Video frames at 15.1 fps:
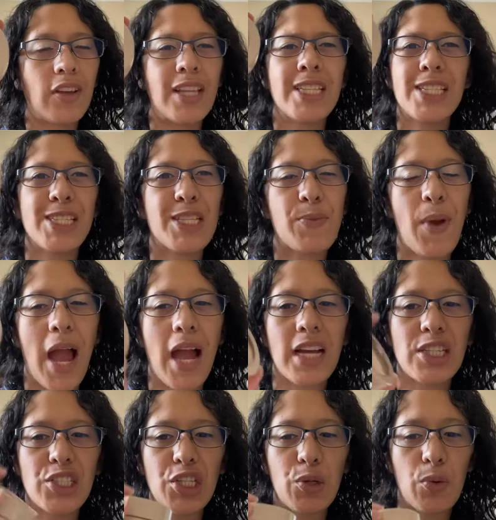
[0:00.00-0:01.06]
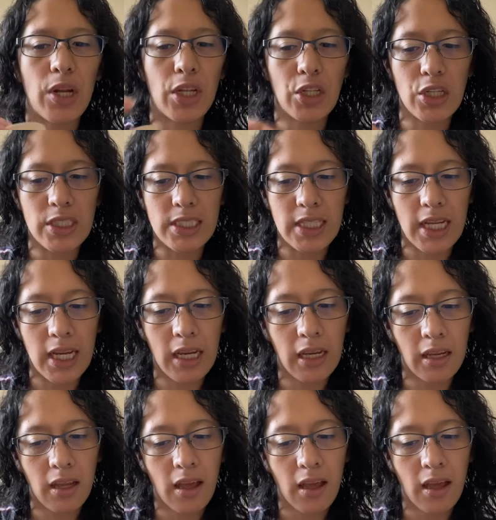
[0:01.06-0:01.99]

This is the packaging, what it looks like,